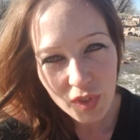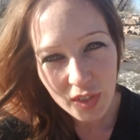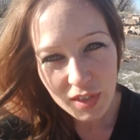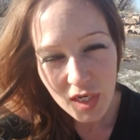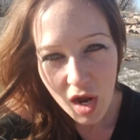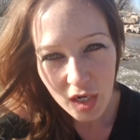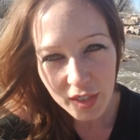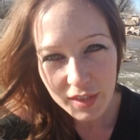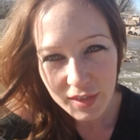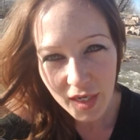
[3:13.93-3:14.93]
it's not
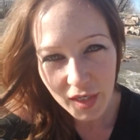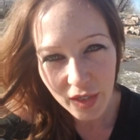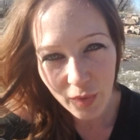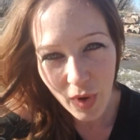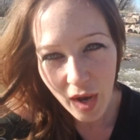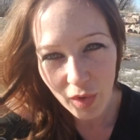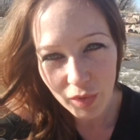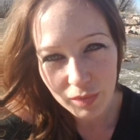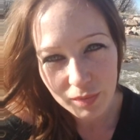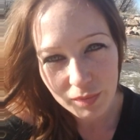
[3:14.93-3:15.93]
going to take you out.
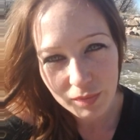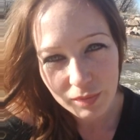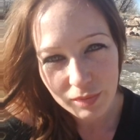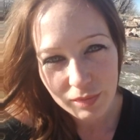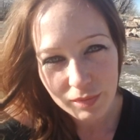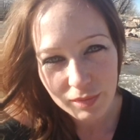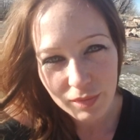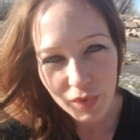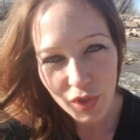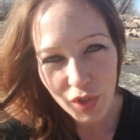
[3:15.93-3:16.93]

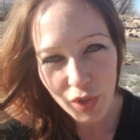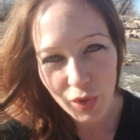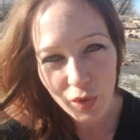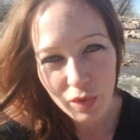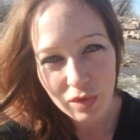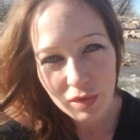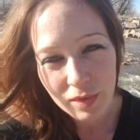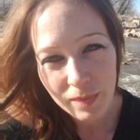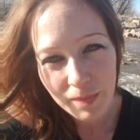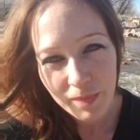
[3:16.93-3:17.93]
You
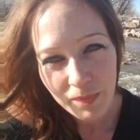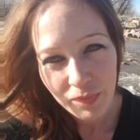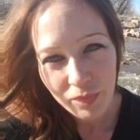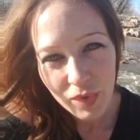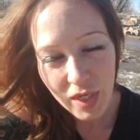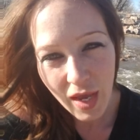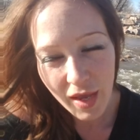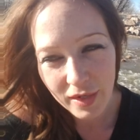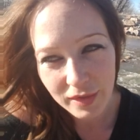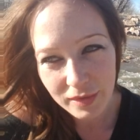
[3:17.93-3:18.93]

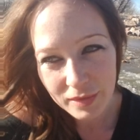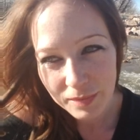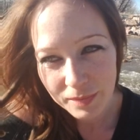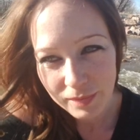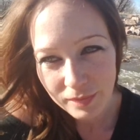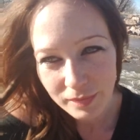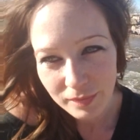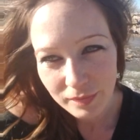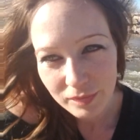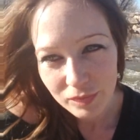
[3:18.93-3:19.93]
can
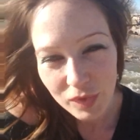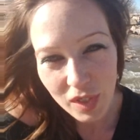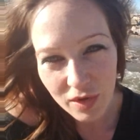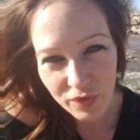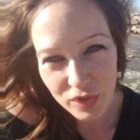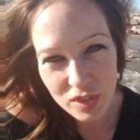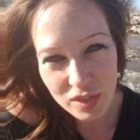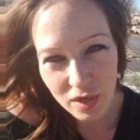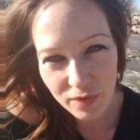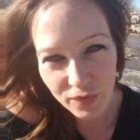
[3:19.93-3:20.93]
love
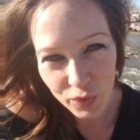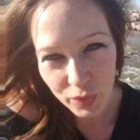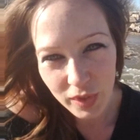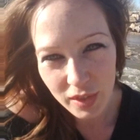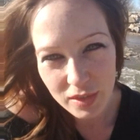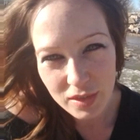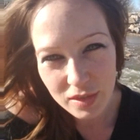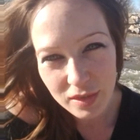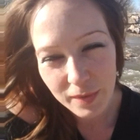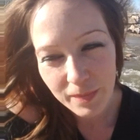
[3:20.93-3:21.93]
yourself through
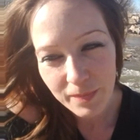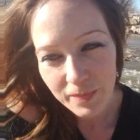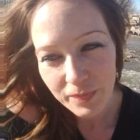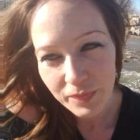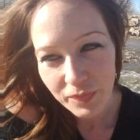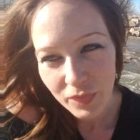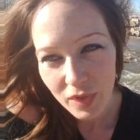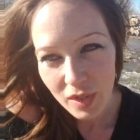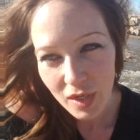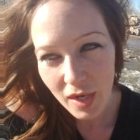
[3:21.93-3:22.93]
this
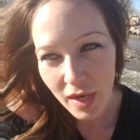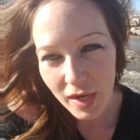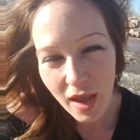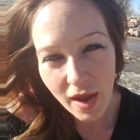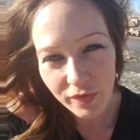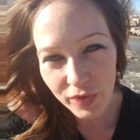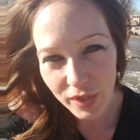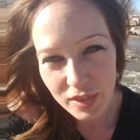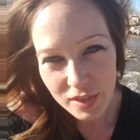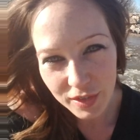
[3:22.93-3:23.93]
and
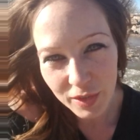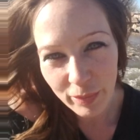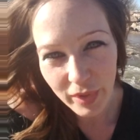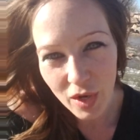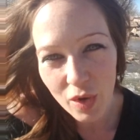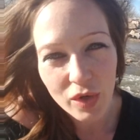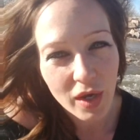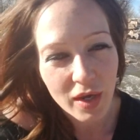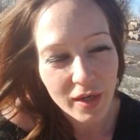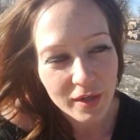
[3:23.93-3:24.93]
everything's going to be
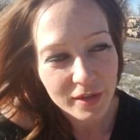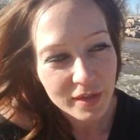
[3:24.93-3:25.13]
okay.